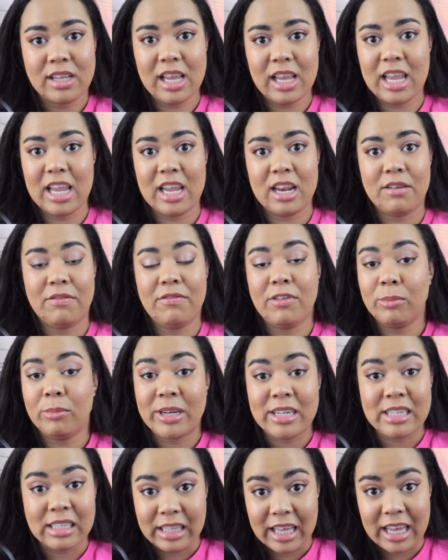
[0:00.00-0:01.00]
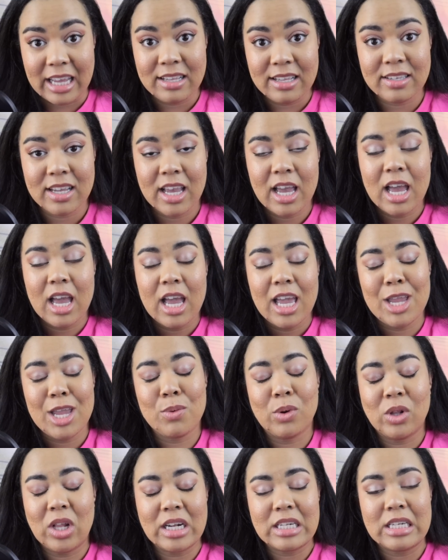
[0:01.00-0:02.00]
in filming delays, he
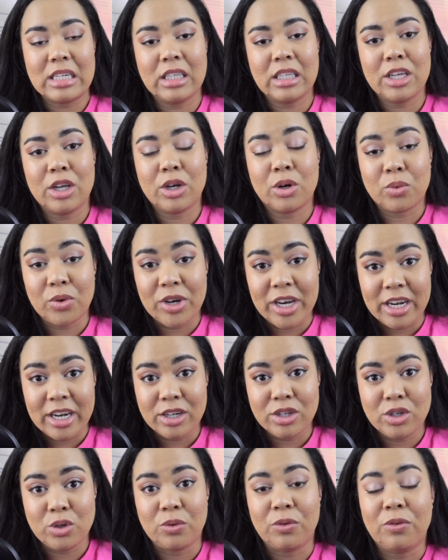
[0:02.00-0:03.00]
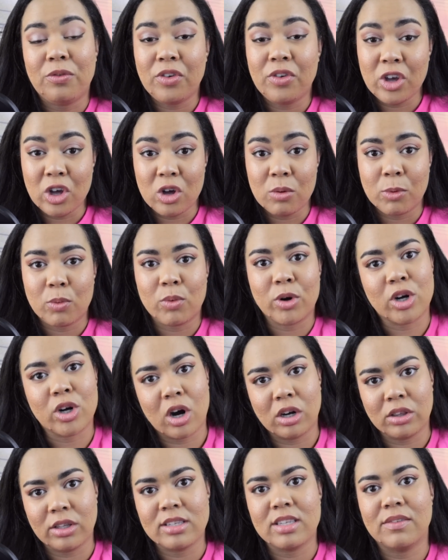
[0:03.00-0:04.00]
reluctantly agreed to film
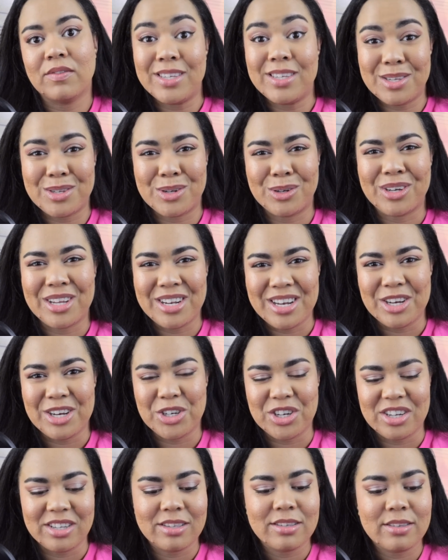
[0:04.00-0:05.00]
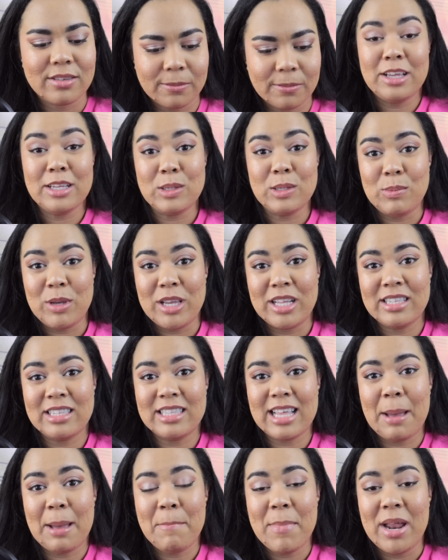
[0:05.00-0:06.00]
regardless of seasonal conditions. This means
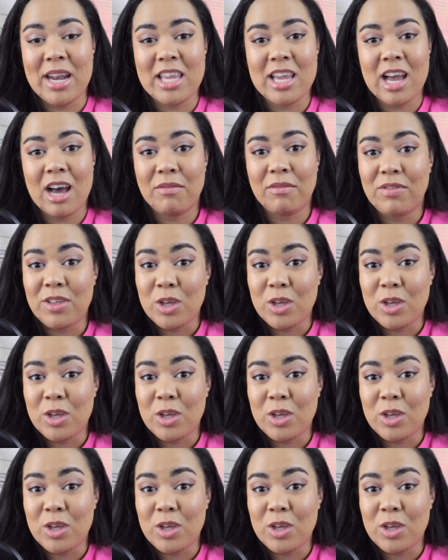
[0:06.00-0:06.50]
that many of